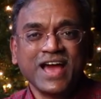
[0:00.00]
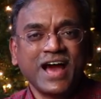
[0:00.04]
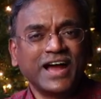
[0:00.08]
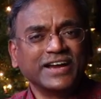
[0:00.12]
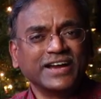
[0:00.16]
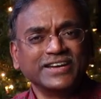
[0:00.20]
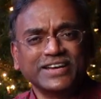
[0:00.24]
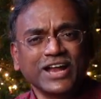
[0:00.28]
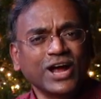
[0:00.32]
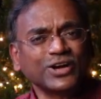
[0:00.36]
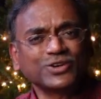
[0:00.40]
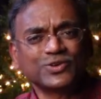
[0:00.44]

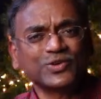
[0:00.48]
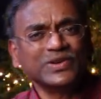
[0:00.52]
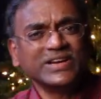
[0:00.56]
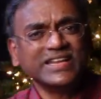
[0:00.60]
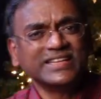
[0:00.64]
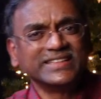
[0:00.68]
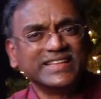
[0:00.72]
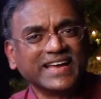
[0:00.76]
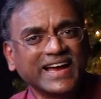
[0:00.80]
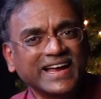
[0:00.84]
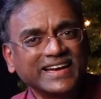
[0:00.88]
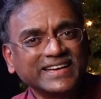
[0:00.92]
And not
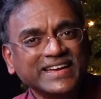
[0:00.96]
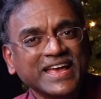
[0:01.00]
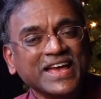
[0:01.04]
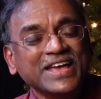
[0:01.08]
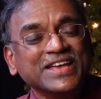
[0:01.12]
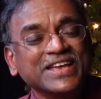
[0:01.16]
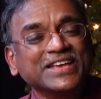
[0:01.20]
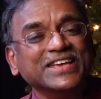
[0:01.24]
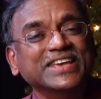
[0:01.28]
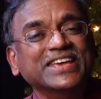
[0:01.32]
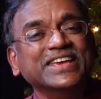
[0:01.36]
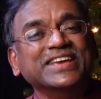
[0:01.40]
only that,
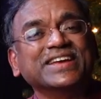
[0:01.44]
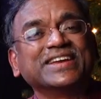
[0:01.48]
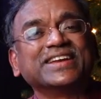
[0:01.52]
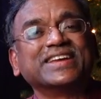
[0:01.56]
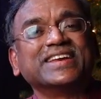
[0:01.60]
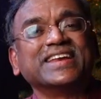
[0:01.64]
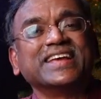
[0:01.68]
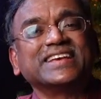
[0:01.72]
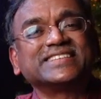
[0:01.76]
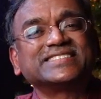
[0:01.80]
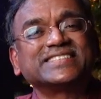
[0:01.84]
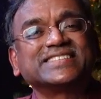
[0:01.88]
he
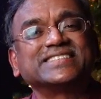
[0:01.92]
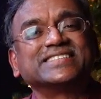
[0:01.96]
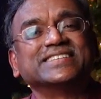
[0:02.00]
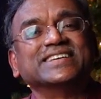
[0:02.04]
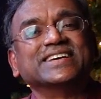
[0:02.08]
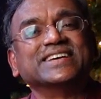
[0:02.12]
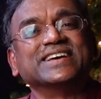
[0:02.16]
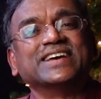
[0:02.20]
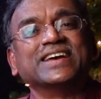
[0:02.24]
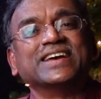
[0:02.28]
rests